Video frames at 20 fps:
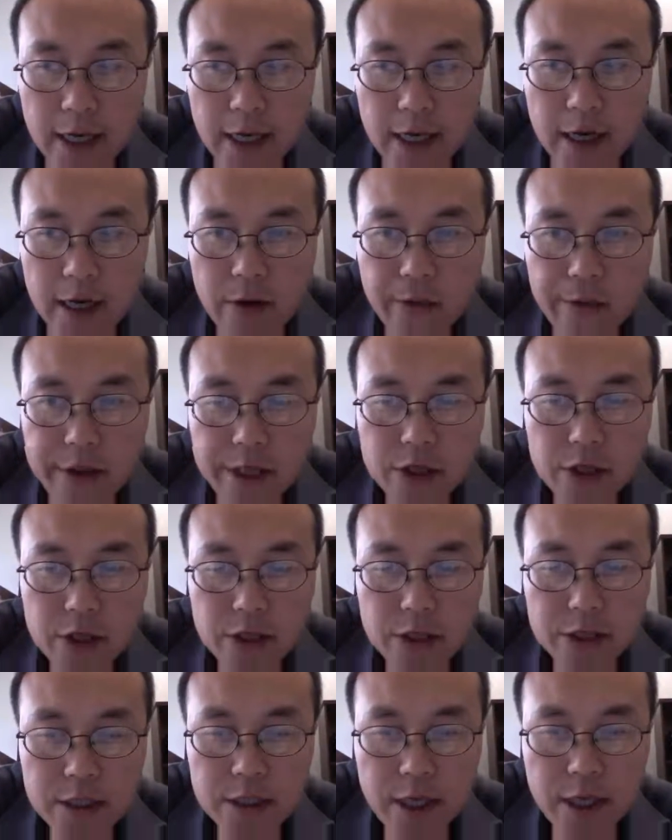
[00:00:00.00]
which
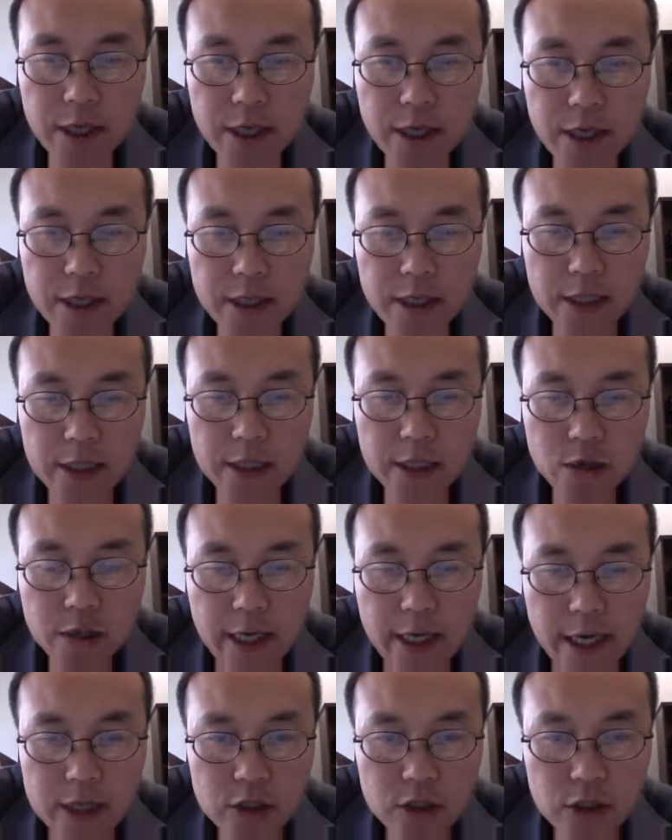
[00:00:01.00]
is an
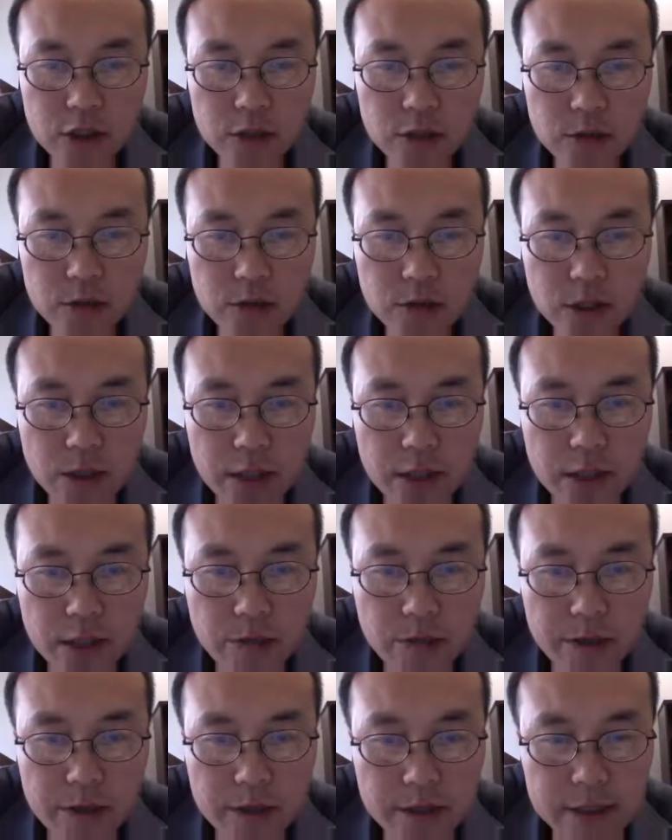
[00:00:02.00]
introduction to
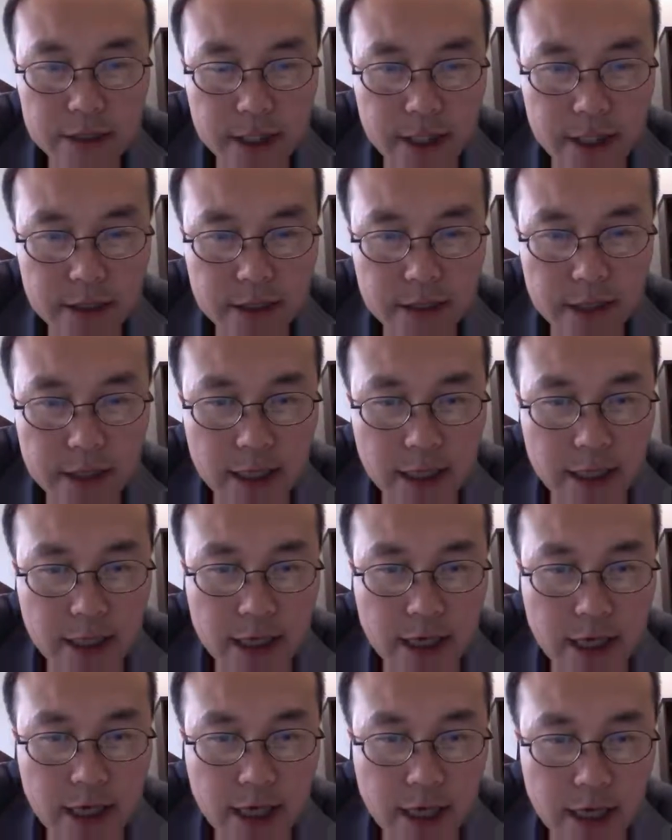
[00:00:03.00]
computer science,
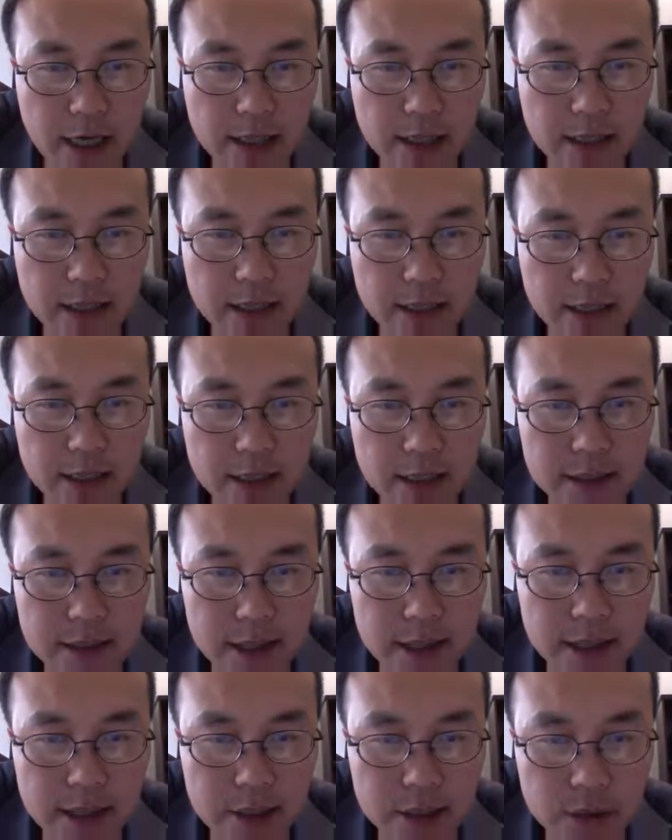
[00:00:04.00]
and
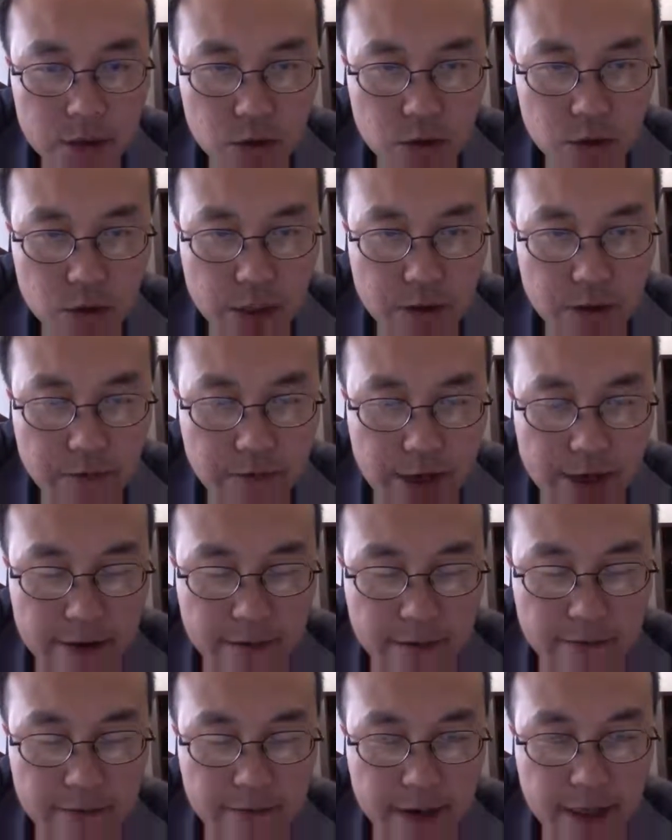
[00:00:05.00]
CS
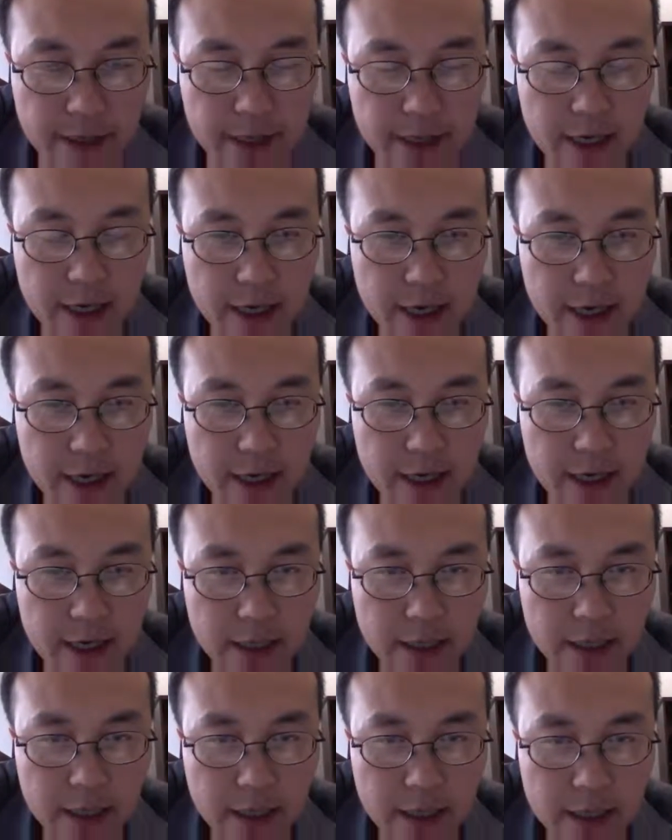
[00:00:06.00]
225,
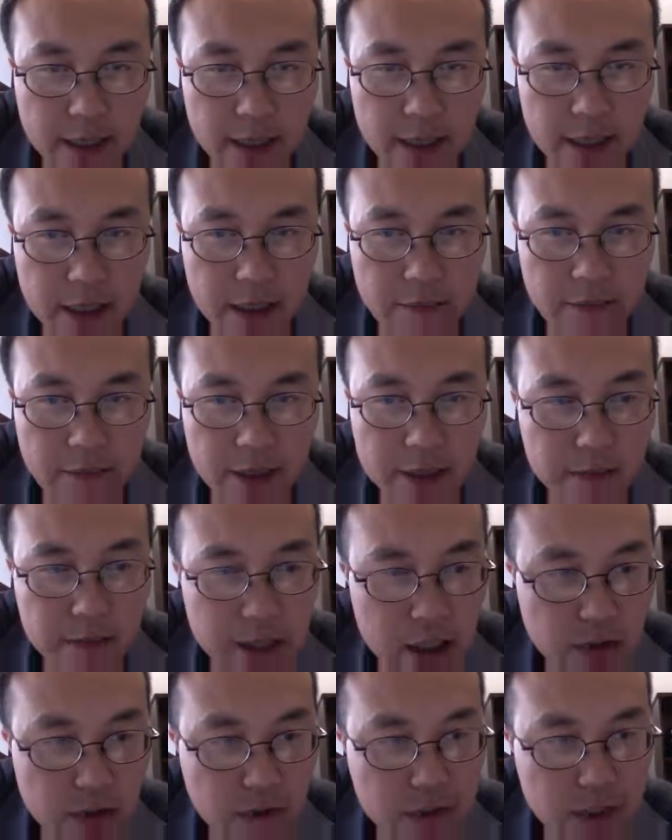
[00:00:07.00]
and
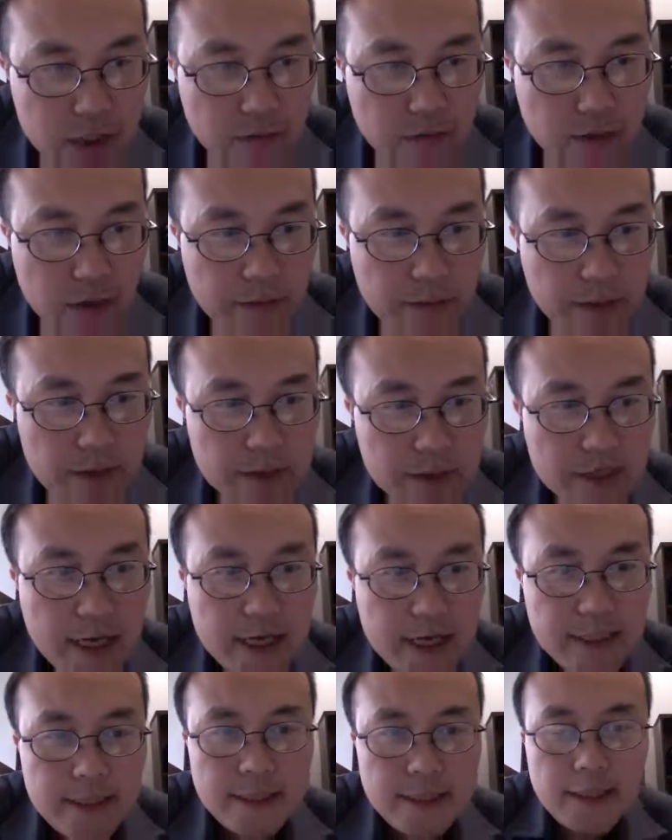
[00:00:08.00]
fundamentals of computer
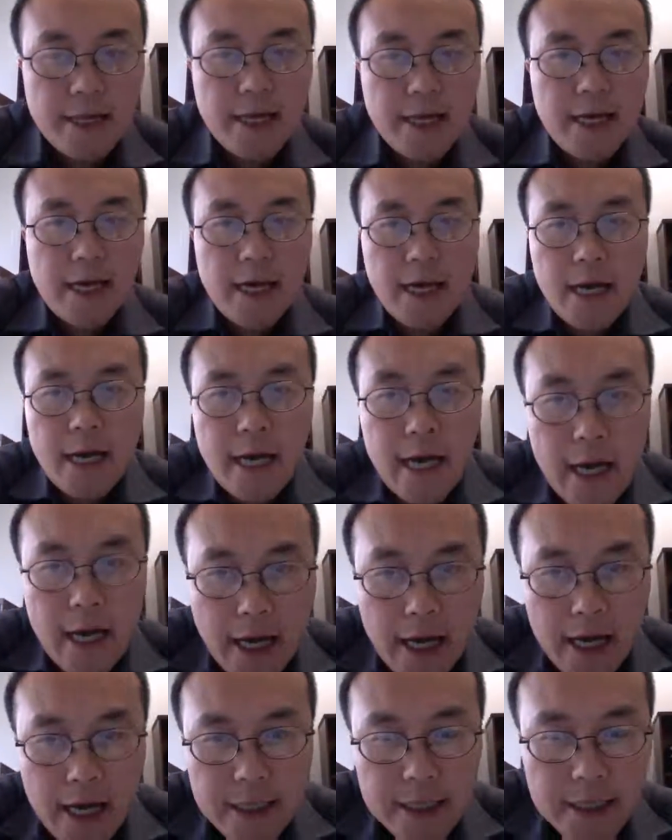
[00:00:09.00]
science.
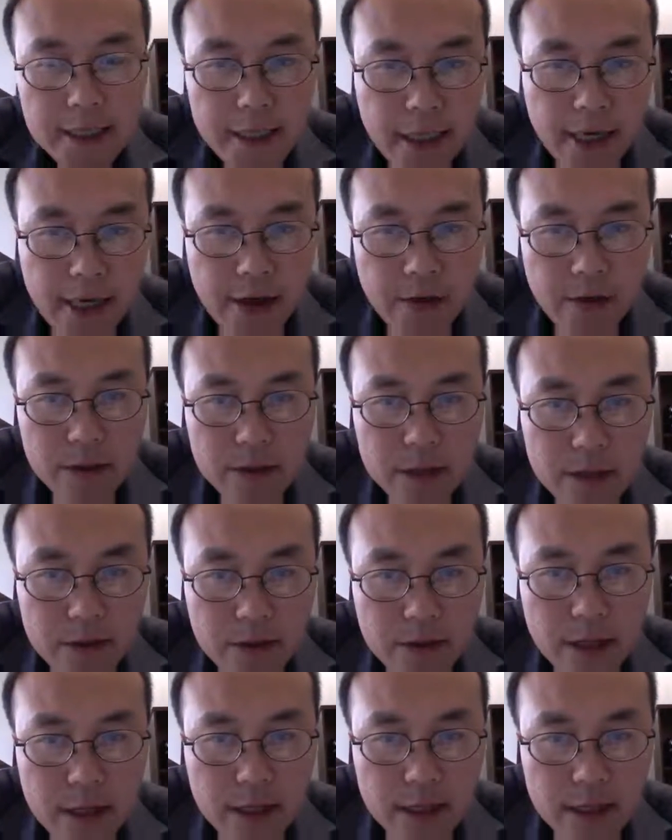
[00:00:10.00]
And I also I